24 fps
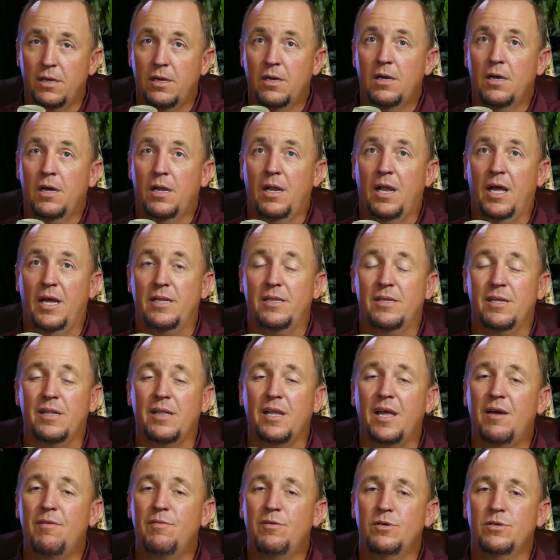Like the
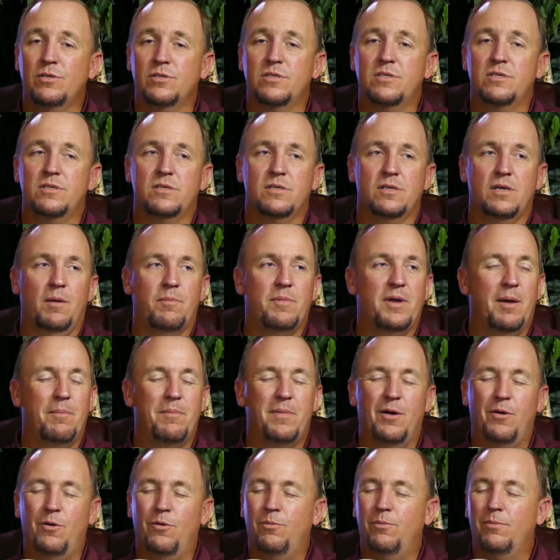levels, I mean, I'm
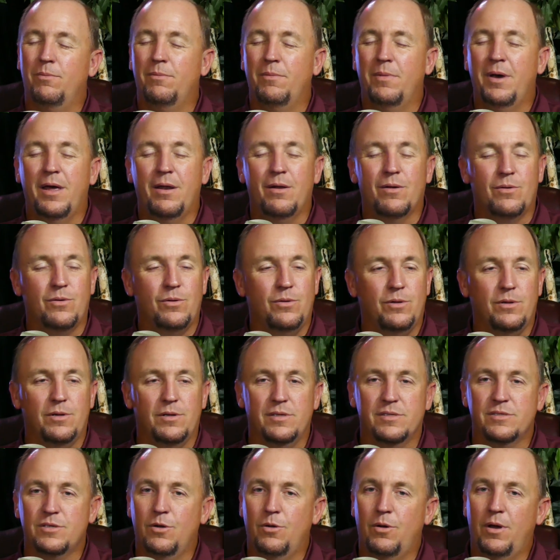no medical,
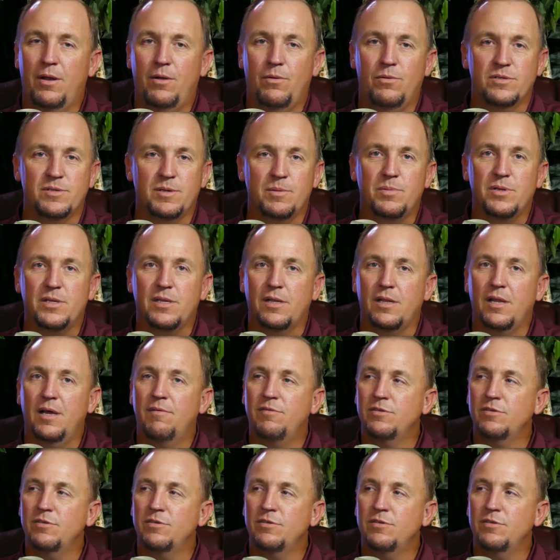so I don't want to say, but the levels